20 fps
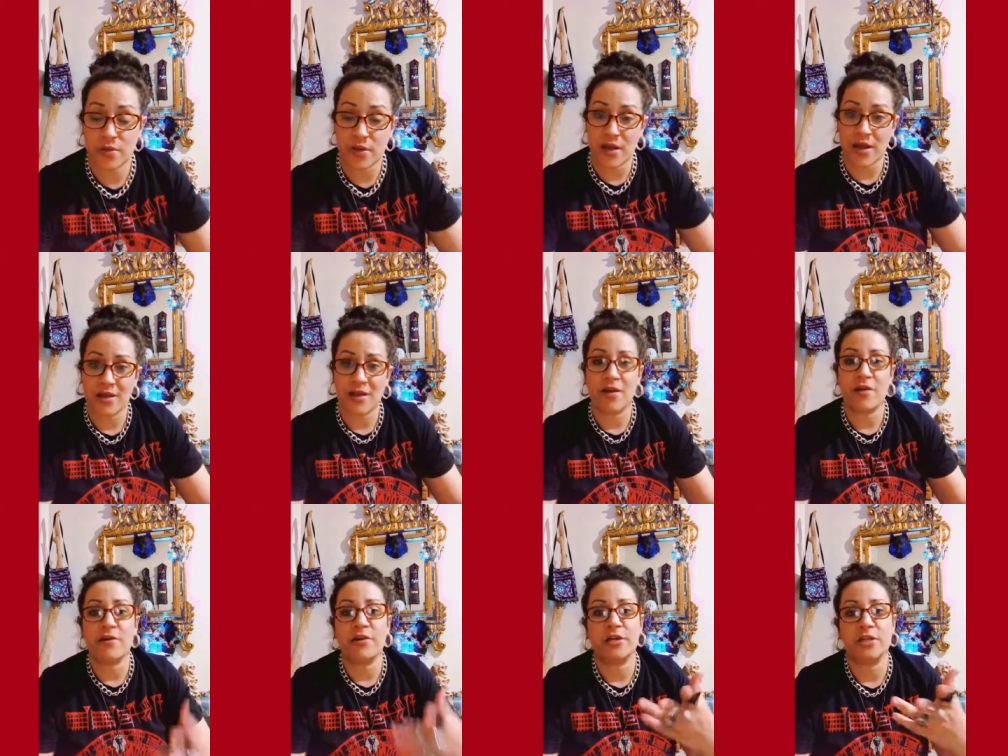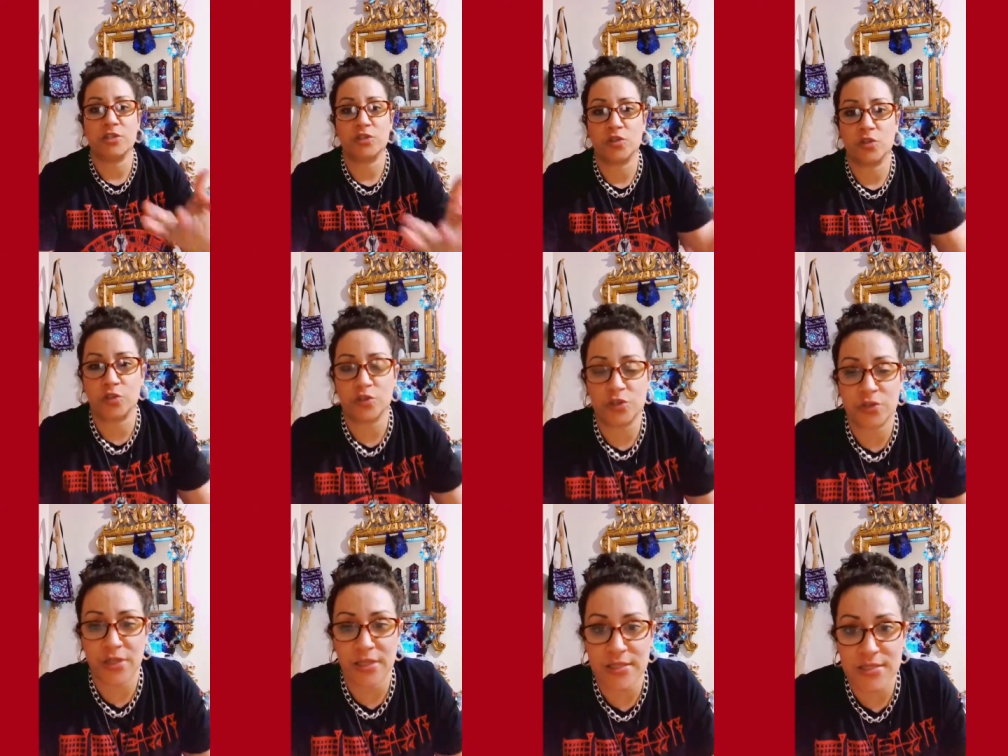I already showed
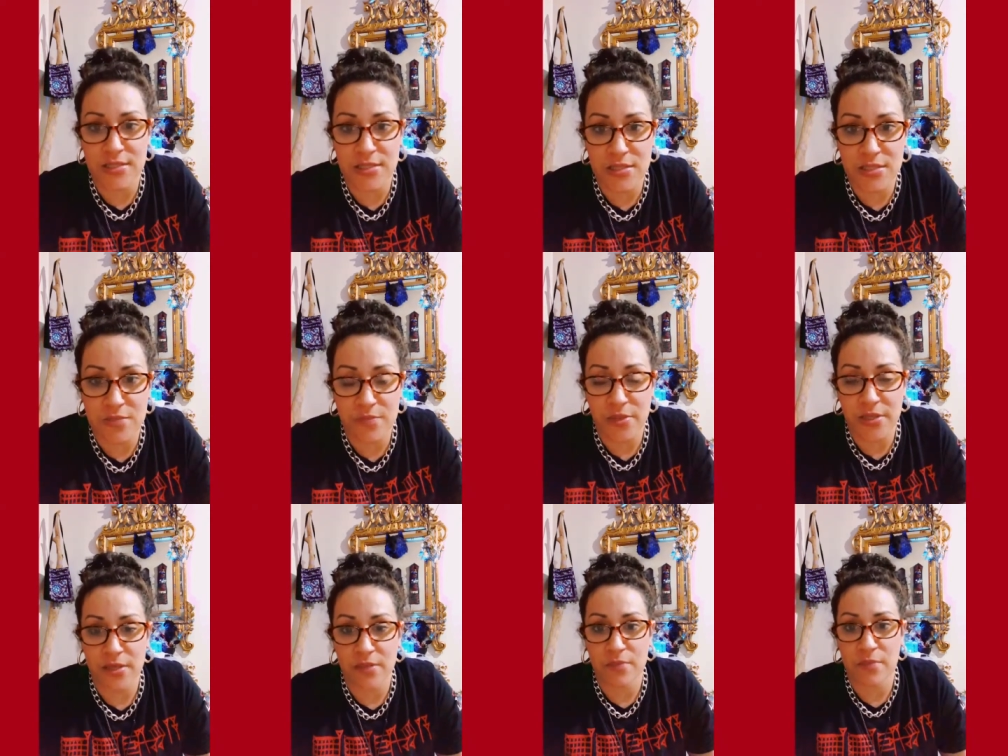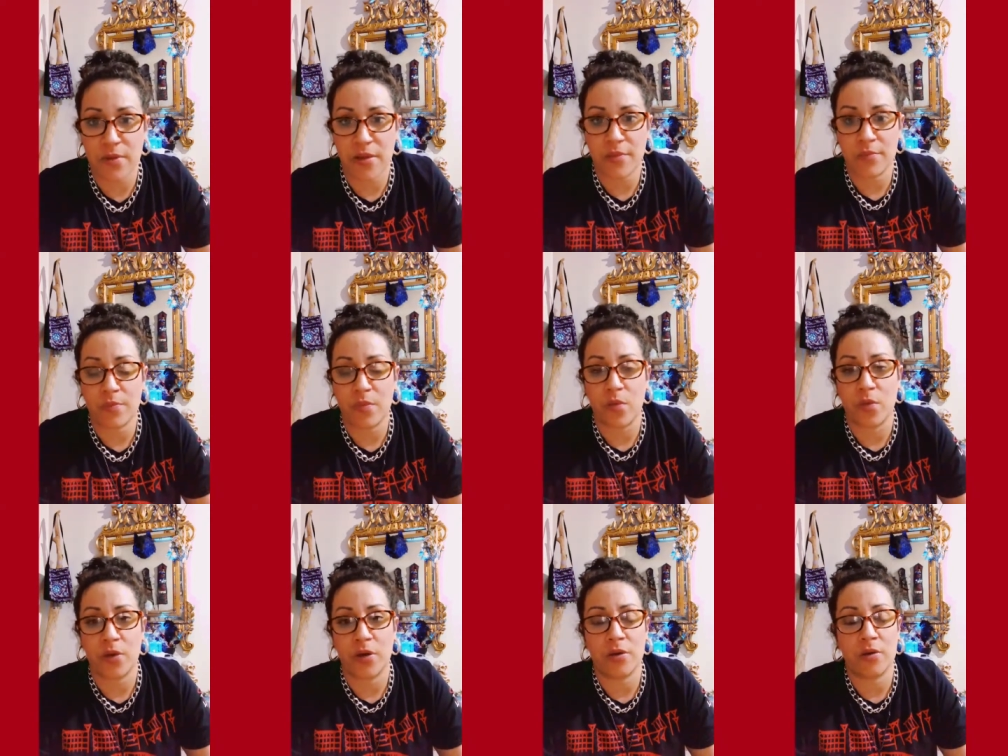you guys this, my, my
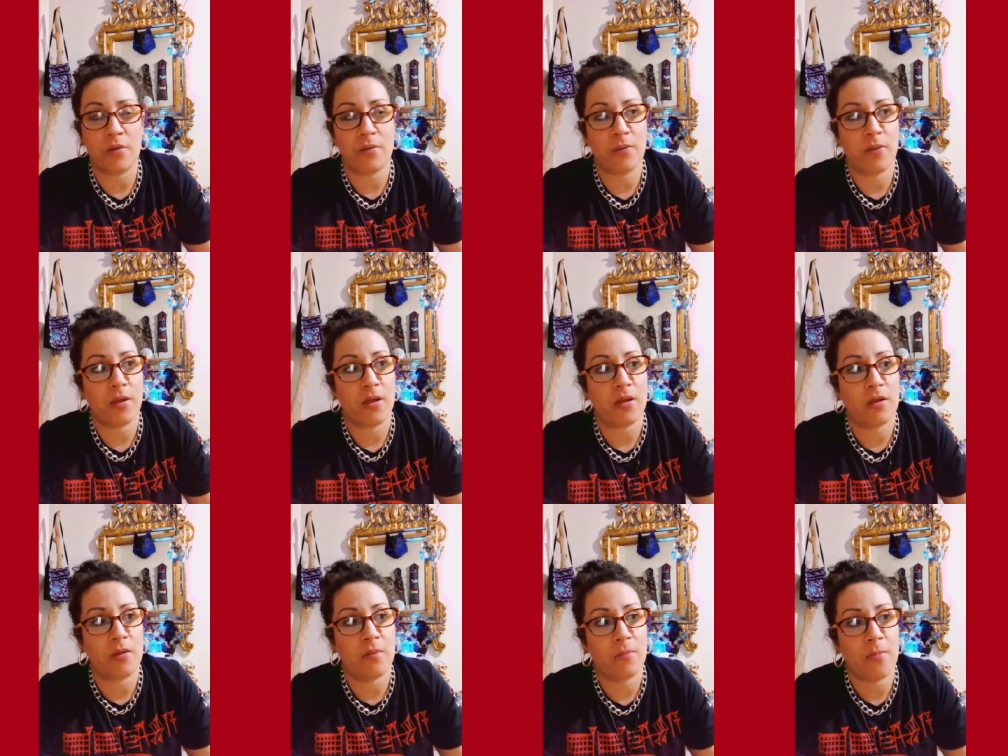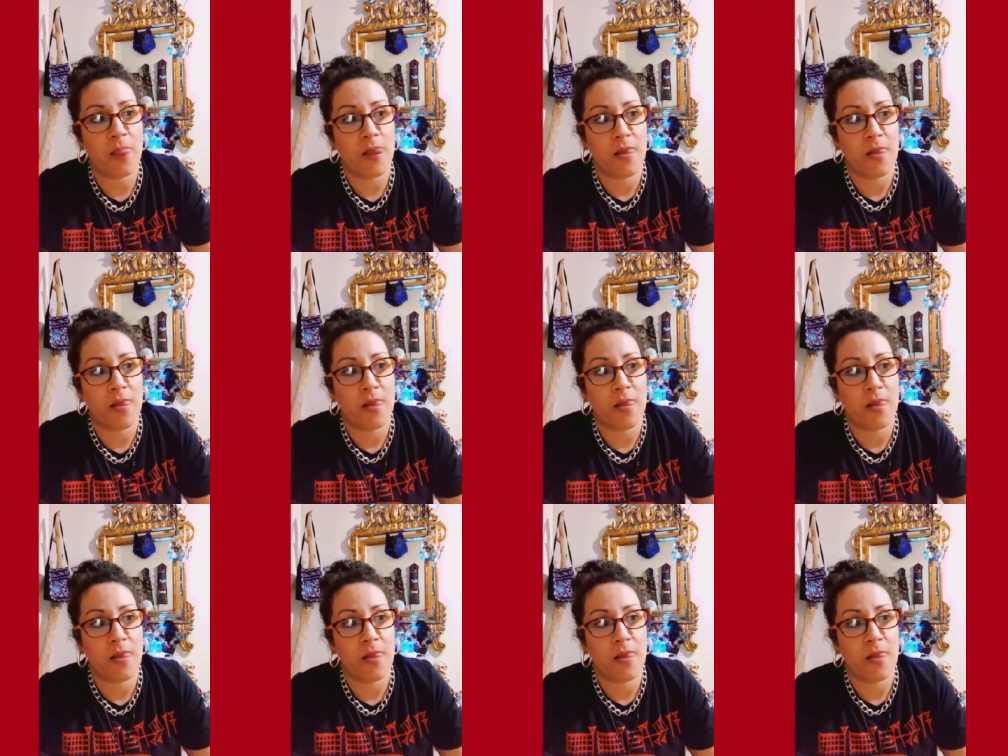board. Um,